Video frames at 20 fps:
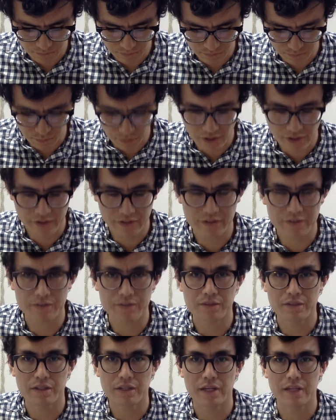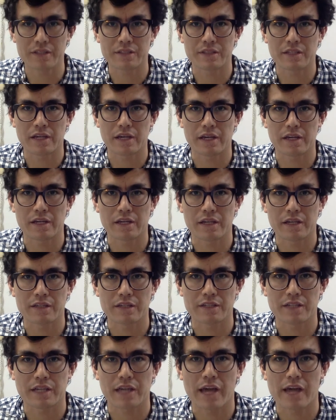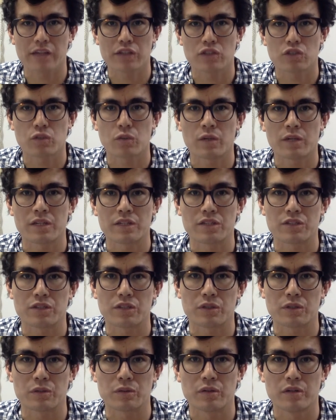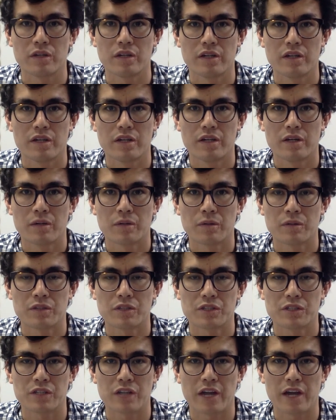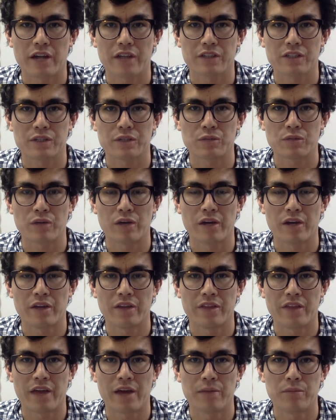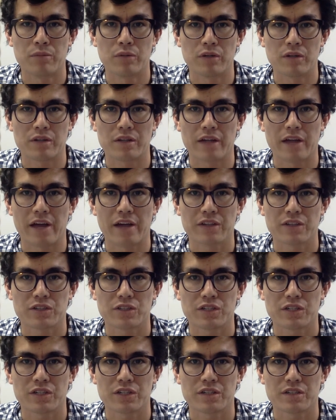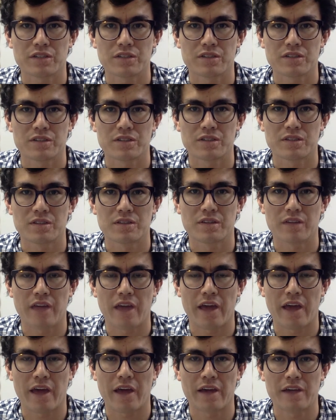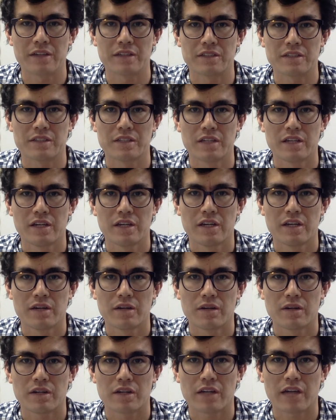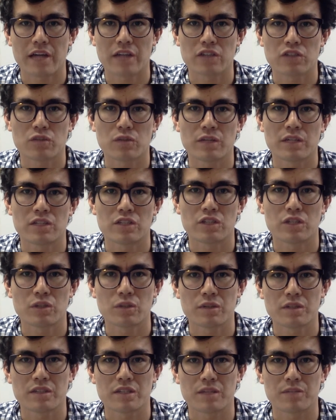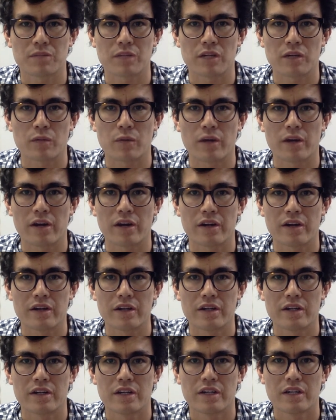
But it's a catch 22, which I actually read that book last year, and catch 22 is something where